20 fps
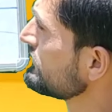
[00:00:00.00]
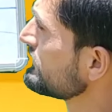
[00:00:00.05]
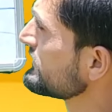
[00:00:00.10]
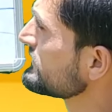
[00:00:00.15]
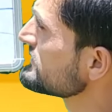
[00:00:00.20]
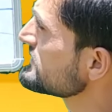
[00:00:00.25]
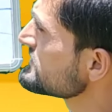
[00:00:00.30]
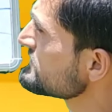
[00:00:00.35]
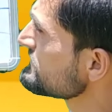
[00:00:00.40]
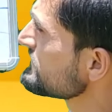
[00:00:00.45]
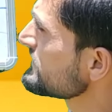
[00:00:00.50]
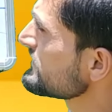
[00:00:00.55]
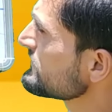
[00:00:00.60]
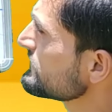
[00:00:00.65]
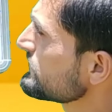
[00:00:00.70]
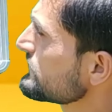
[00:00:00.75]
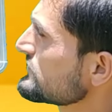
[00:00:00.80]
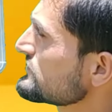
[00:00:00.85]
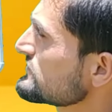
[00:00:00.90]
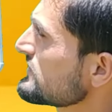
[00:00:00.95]
In this way,
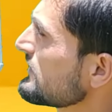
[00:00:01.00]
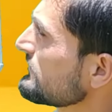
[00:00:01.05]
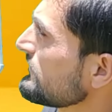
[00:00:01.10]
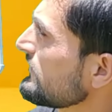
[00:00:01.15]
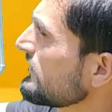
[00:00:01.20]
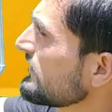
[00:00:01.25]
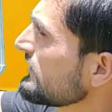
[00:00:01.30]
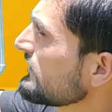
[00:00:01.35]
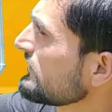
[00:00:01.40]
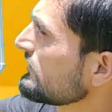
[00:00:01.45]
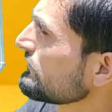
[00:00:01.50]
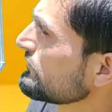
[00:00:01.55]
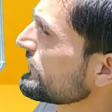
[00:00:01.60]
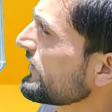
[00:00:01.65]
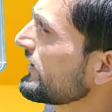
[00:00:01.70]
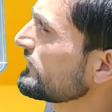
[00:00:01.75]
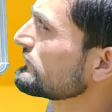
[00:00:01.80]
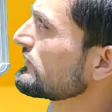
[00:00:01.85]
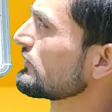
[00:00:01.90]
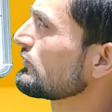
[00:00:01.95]
first of all,
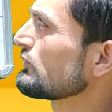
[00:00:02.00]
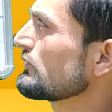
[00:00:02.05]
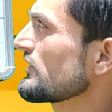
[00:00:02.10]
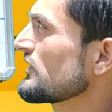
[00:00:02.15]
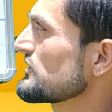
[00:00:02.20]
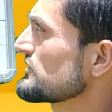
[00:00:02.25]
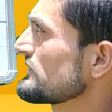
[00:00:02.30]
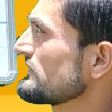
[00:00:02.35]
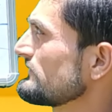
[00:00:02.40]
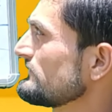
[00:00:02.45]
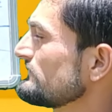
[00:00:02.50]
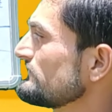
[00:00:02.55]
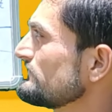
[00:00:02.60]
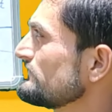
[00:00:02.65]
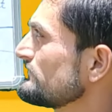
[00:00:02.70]
we have the location.